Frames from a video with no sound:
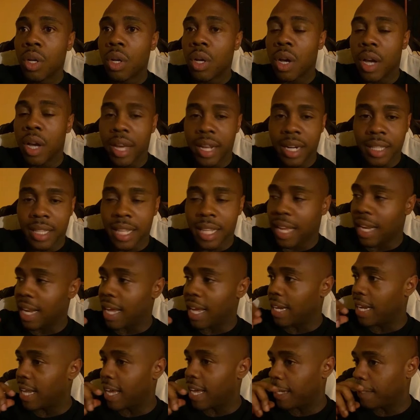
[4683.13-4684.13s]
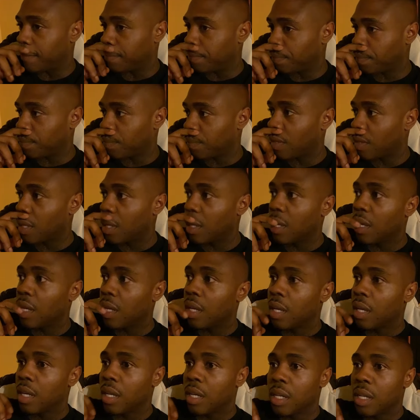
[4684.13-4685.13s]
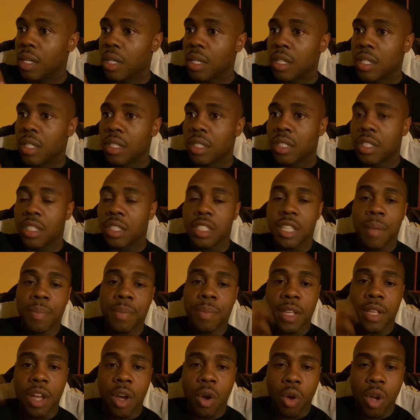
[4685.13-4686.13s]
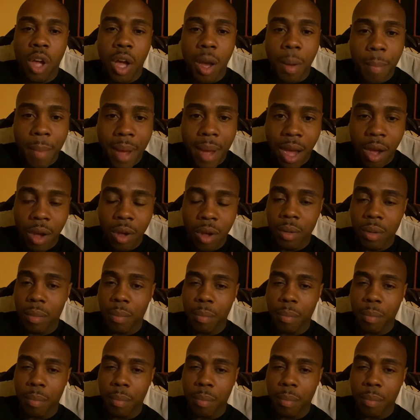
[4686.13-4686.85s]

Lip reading: anything like that, something gonna come out.